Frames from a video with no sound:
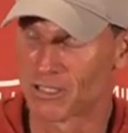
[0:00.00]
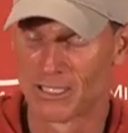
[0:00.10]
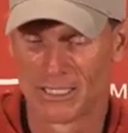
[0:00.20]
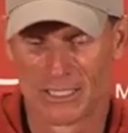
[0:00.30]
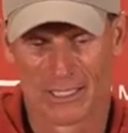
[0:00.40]

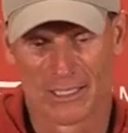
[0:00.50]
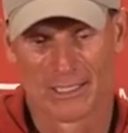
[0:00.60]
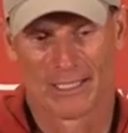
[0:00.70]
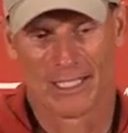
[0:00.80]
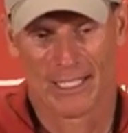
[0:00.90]

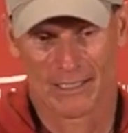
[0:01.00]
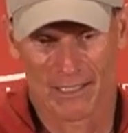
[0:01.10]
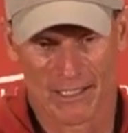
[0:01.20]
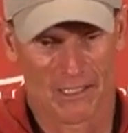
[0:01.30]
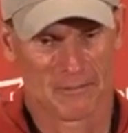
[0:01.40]

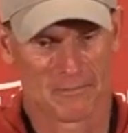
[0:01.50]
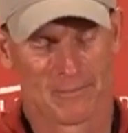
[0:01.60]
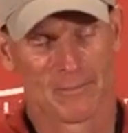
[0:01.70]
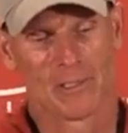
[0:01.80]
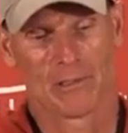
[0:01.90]
And,
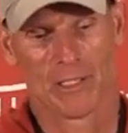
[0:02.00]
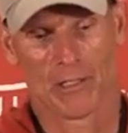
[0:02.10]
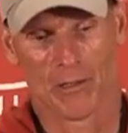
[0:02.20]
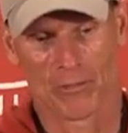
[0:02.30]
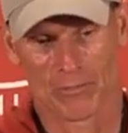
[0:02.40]
you
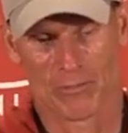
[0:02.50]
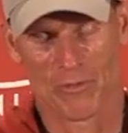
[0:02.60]
know,